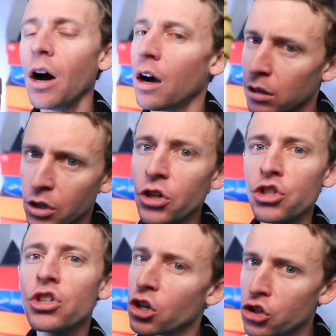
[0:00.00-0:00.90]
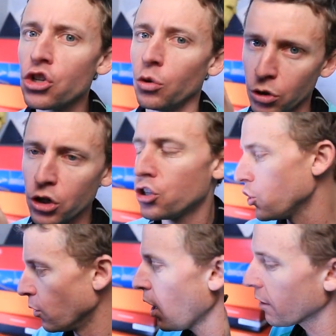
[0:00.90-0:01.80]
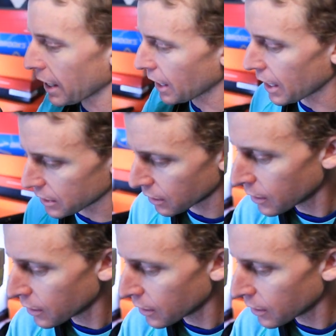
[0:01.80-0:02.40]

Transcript: Oh, good, good shoe, good shoe. All right, guys.